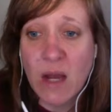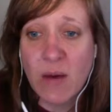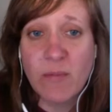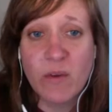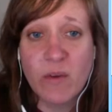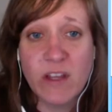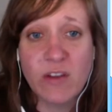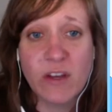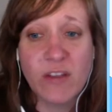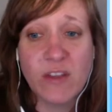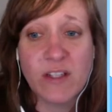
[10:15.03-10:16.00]
We can
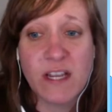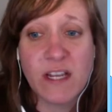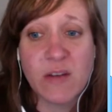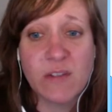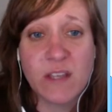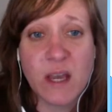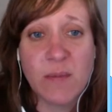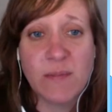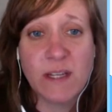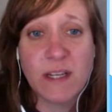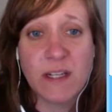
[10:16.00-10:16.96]
look at the data was
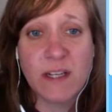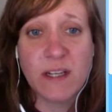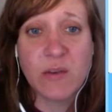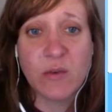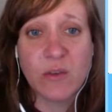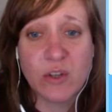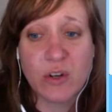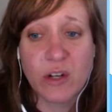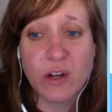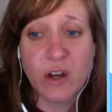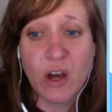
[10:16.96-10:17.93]
updated or turn
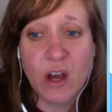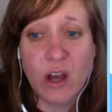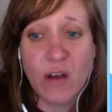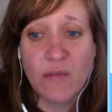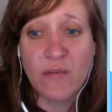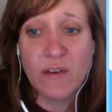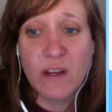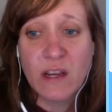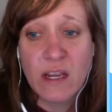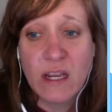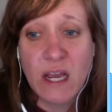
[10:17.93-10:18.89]
it off.
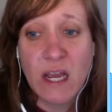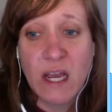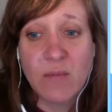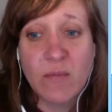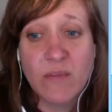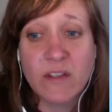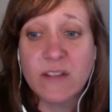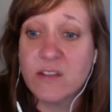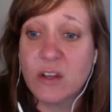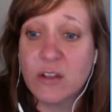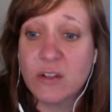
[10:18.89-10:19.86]
This is
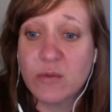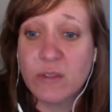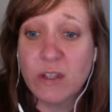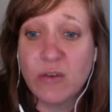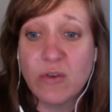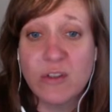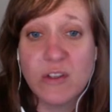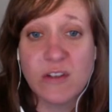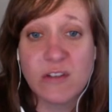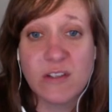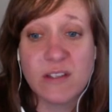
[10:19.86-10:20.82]
also really cool. So
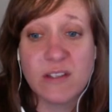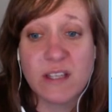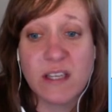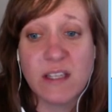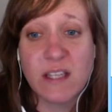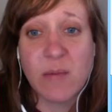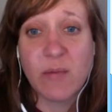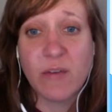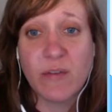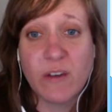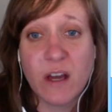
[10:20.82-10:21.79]
there's a sticky table
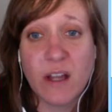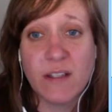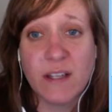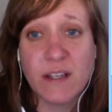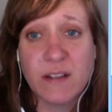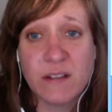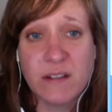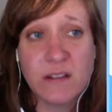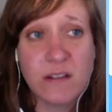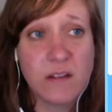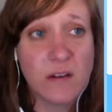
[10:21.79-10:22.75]
of contents.
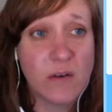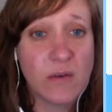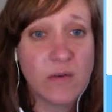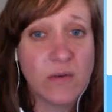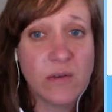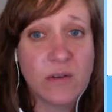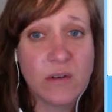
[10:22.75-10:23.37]
So